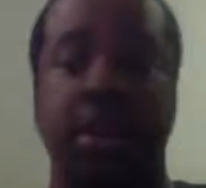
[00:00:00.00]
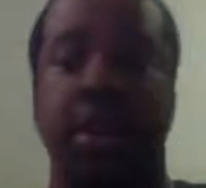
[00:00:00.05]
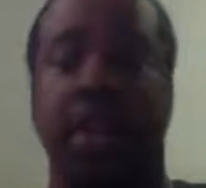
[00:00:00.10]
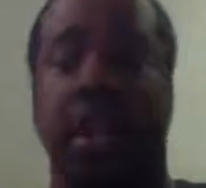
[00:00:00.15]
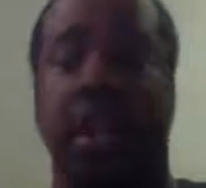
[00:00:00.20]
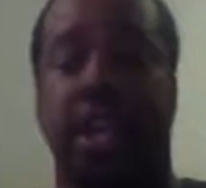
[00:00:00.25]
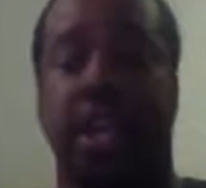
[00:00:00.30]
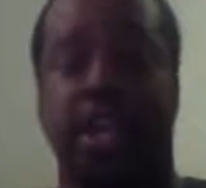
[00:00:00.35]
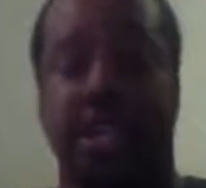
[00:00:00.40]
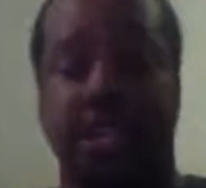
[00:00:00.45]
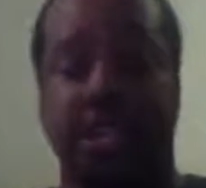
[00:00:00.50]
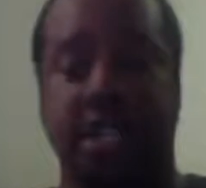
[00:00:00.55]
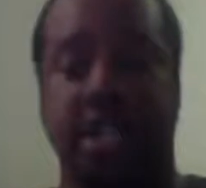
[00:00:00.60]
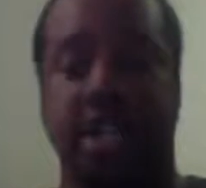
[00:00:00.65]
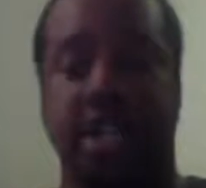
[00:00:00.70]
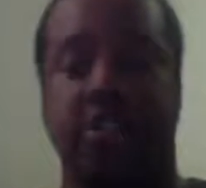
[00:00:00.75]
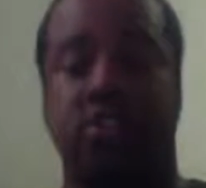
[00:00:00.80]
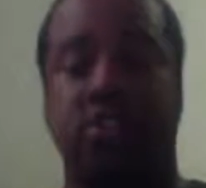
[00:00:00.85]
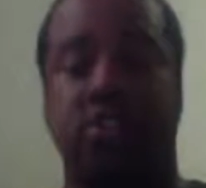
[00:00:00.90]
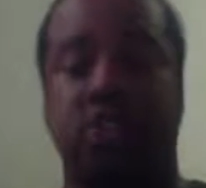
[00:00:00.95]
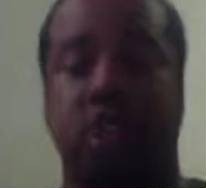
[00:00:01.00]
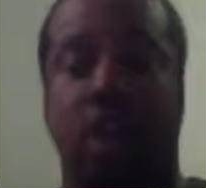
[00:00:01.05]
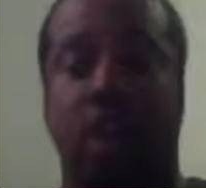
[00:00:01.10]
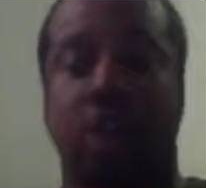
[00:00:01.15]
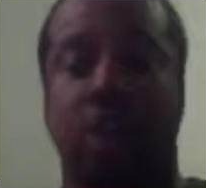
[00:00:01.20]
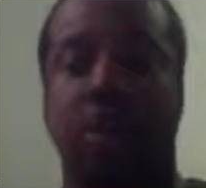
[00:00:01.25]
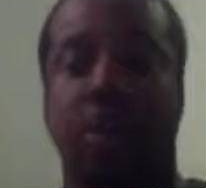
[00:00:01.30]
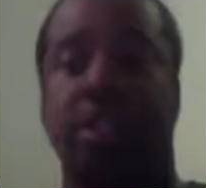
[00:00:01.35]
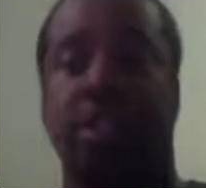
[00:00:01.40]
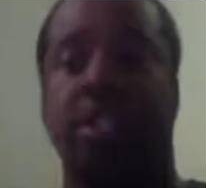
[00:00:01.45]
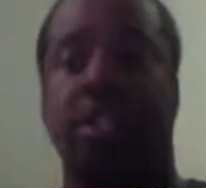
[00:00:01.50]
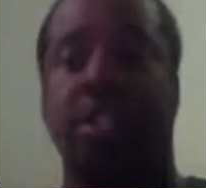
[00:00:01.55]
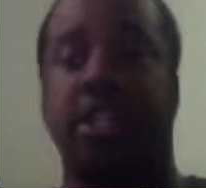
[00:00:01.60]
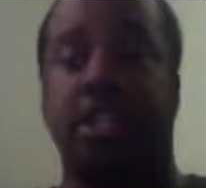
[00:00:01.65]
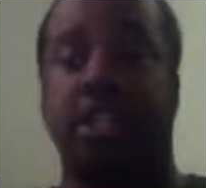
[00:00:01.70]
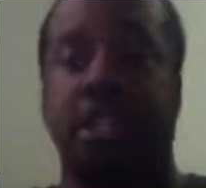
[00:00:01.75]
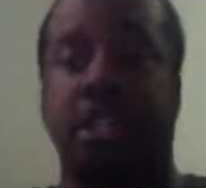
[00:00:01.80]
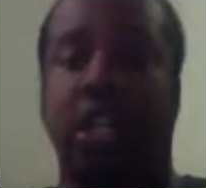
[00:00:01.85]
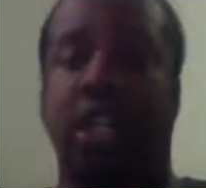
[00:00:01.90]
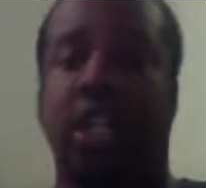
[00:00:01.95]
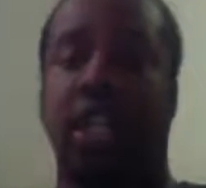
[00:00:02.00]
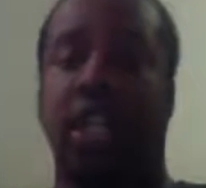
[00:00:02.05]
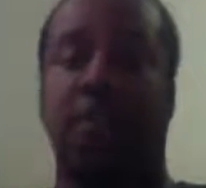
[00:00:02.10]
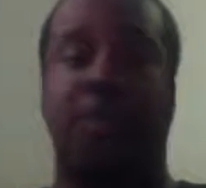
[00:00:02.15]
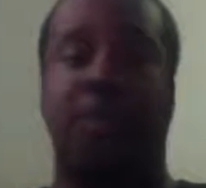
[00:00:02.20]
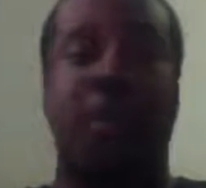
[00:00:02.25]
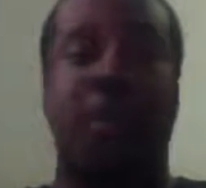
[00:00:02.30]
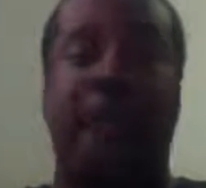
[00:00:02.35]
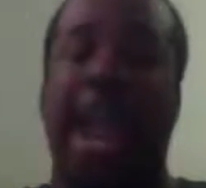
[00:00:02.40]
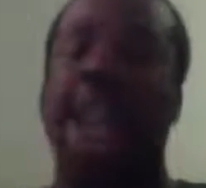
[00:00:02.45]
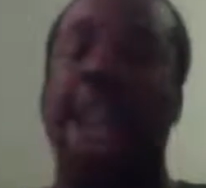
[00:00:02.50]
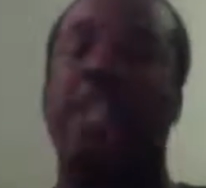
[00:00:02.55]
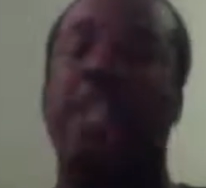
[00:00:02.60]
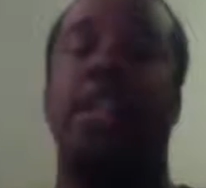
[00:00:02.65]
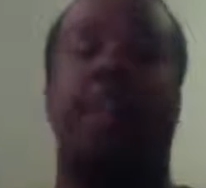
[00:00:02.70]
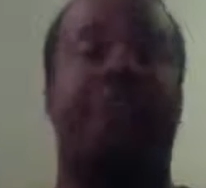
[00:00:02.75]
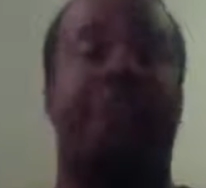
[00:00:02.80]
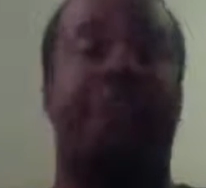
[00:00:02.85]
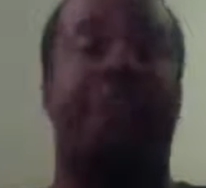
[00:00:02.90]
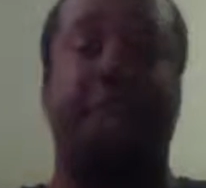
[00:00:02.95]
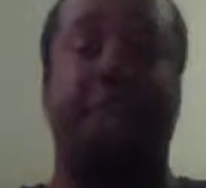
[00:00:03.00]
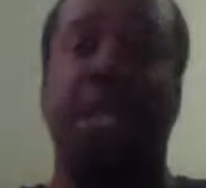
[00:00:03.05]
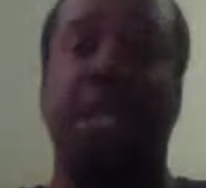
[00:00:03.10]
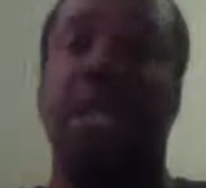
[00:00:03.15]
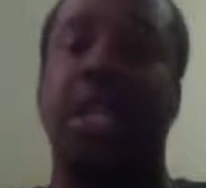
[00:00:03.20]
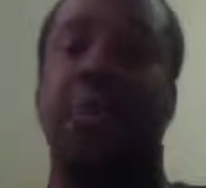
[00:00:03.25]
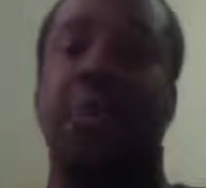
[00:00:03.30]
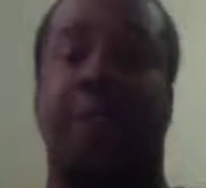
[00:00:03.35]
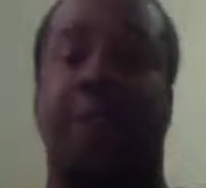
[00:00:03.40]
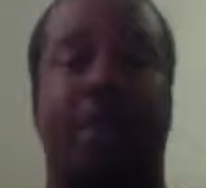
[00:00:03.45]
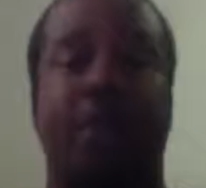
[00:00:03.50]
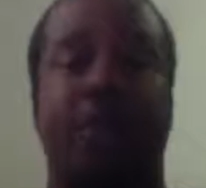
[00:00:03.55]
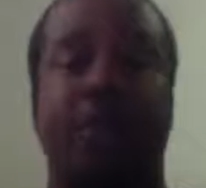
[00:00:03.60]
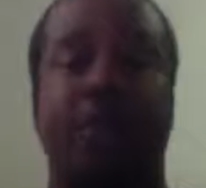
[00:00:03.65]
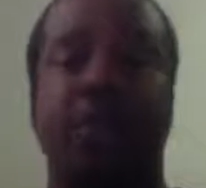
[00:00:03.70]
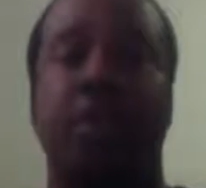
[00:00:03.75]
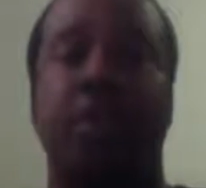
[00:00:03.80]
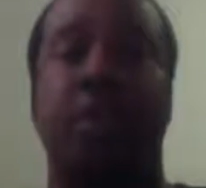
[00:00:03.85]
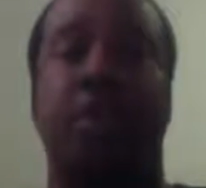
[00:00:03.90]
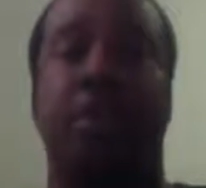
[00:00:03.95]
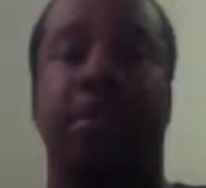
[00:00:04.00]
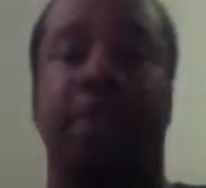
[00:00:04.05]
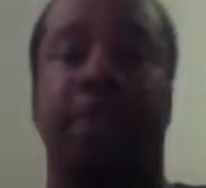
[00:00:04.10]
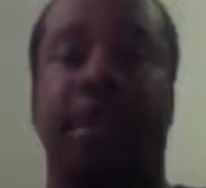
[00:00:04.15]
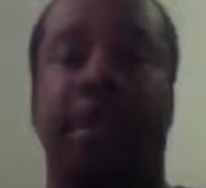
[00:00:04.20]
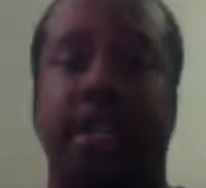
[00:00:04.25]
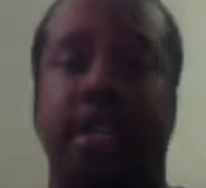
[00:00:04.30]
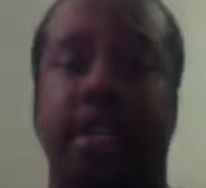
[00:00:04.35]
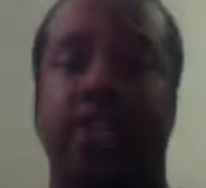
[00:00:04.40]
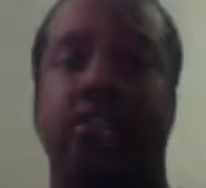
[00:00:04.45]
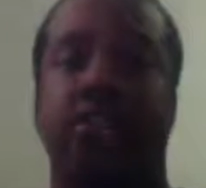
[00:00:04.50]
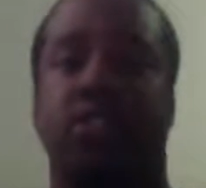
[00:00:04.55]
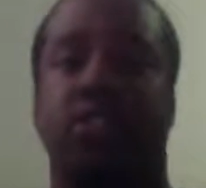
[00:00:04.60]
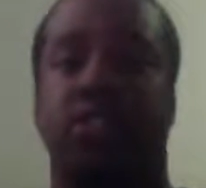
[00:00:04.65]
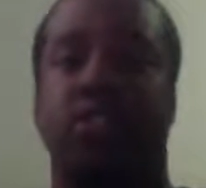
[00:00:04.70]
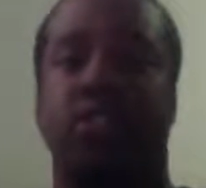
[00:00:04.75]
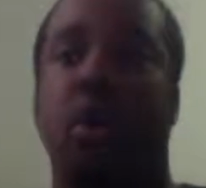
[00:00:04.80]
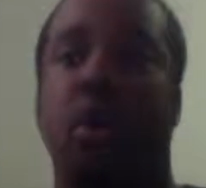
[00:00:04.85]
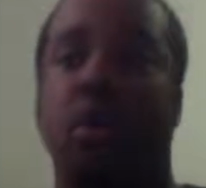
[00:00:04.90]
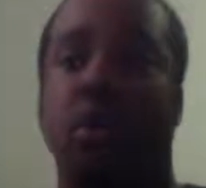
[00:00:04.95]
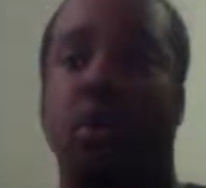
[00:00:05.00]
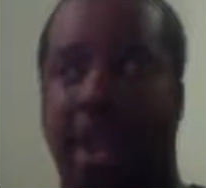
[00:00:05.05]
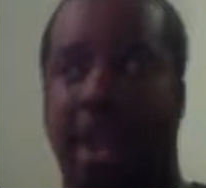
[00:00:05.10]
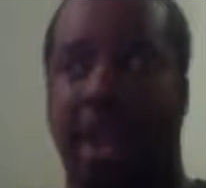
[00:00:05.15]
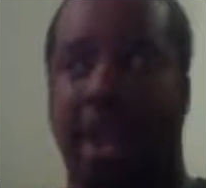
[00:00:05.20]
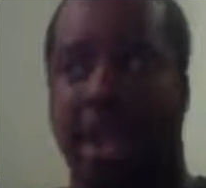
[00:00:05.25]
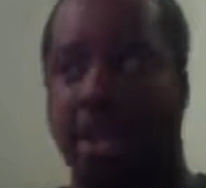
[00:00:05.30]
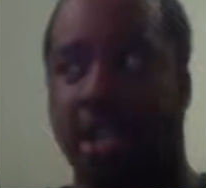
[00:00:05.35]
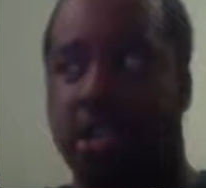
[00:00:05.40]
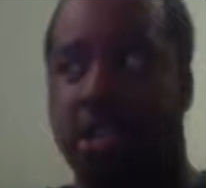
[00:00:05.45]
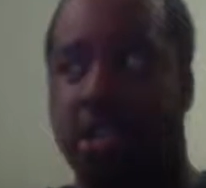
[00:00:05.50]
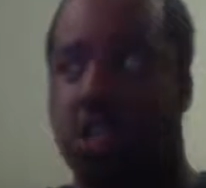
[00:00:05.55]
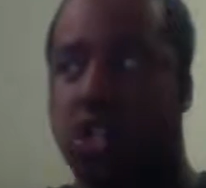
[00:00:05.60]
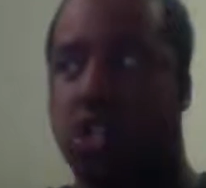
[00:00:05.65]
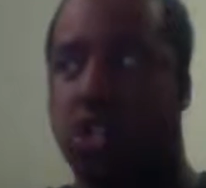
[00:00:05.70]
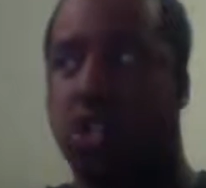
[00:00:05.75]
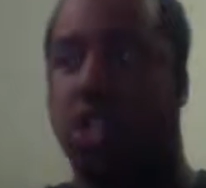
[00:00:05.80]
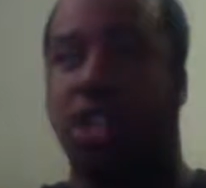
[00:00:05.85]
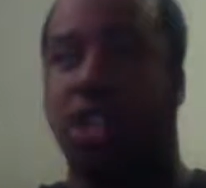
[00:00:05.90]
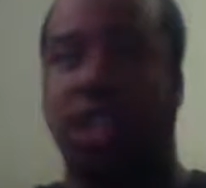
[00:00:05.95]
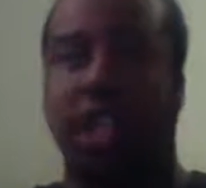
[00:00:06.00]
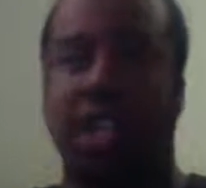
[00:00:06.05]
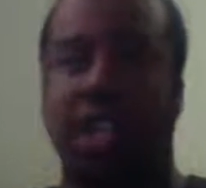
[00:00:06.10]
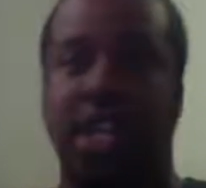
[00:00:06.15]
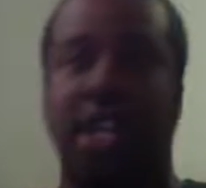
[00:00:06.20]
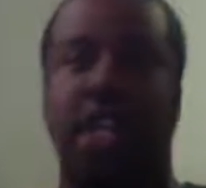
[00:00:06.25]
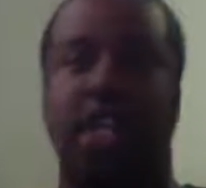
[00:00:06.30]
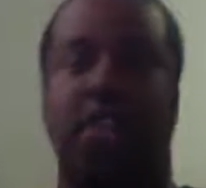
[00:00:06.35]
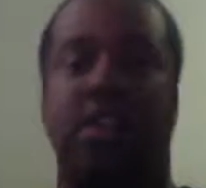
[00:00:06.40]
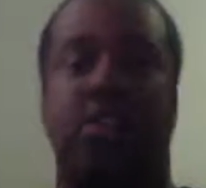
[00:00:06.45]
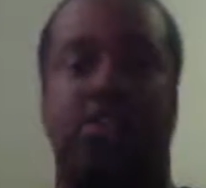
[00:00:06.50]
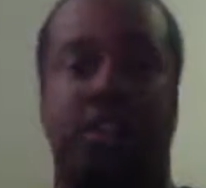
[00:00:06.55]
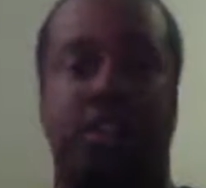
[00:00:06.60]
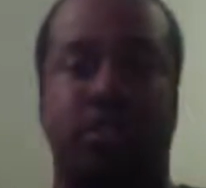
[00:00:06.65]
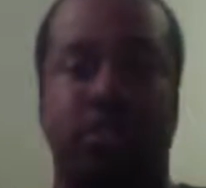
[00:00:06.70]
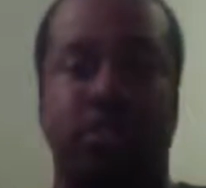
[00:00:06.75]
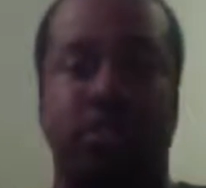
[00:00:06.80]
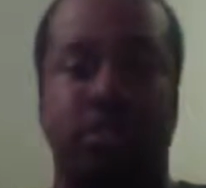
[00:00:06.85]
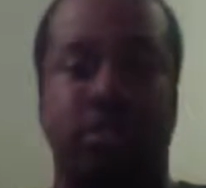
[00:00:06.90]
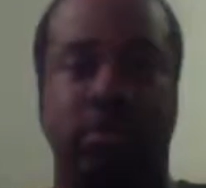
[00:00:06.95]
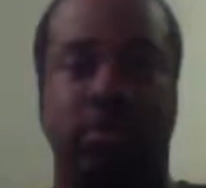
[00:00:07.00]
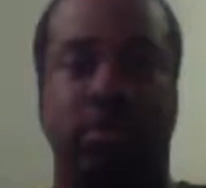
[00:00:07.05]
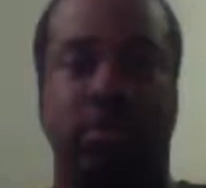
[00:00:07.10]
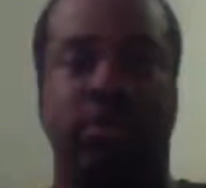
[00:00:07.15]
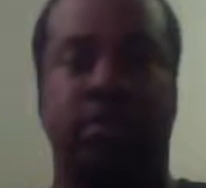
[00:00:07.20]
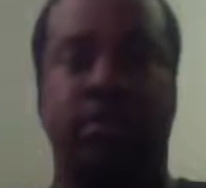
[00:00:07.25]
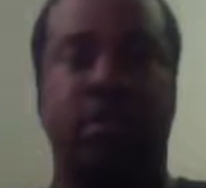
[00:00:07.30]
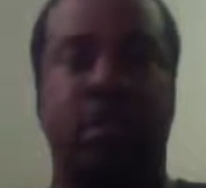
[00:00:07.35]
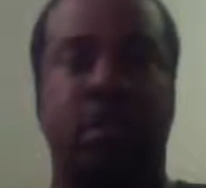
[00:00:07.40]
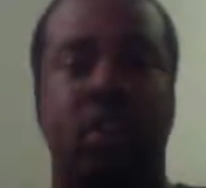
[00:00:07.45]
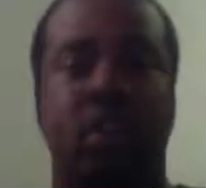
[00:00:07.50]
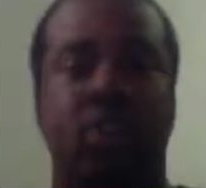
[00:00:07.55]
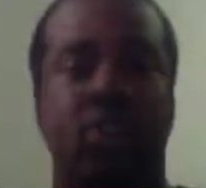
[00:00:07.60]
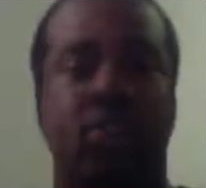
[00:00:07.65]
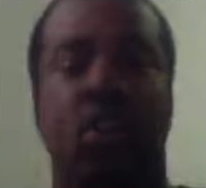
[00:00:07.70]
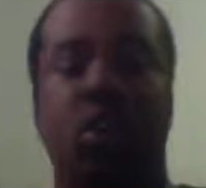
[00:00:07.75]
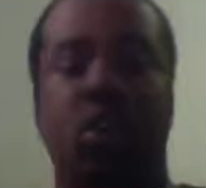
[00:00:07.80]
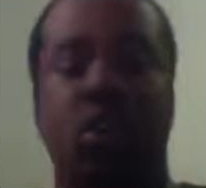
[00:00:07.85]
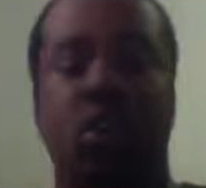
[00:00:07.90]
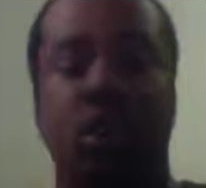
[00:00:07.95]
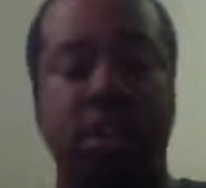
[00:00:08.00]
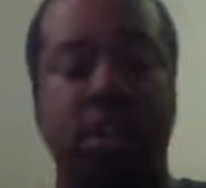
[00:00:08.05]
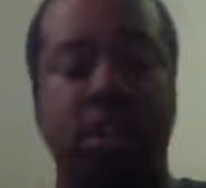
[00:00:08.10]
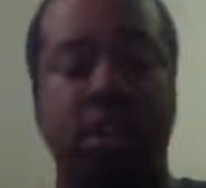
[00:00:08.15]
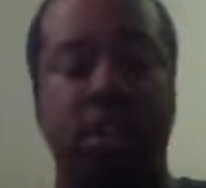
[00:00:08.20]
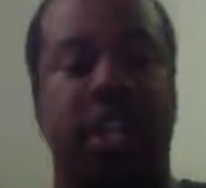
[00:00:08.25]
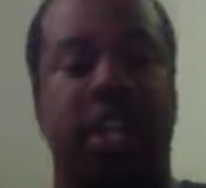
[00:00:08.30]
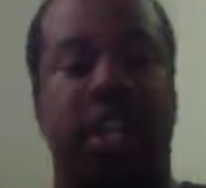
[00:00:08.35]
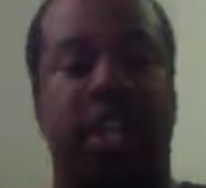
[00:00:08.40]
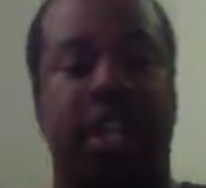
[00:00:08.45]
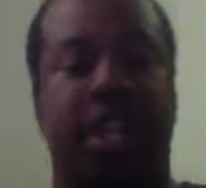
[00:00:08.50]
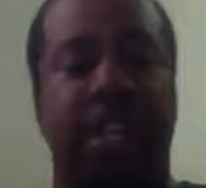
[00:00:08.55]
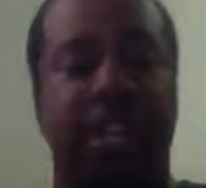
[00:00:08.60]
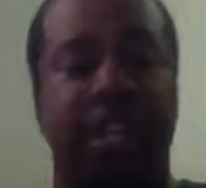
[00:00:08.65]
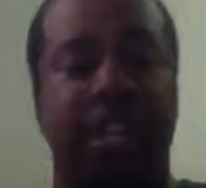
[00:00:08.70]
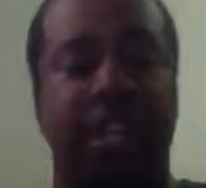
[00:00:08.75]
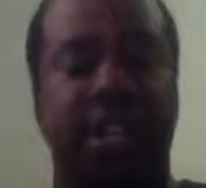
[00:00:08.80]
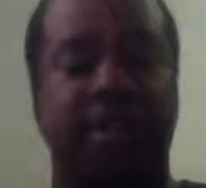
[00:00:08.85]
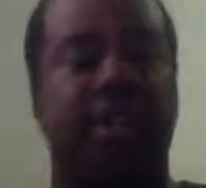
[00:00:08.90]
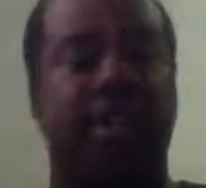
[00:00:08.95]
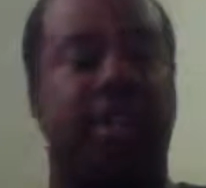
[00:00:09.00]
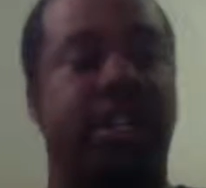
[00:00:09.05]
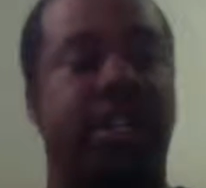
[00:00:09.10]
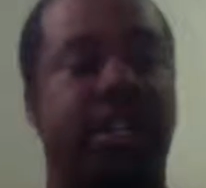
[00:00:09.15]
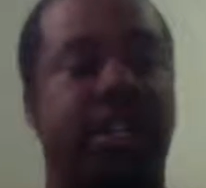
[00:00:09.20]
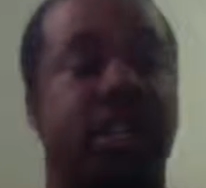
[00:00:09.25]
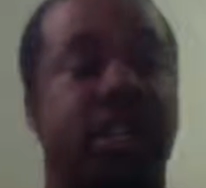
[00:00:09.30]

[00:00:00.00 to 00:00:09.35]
and just let you go and just keep on at the fucking mouth because you don't like a certain thing that they do? No wonder they like that, because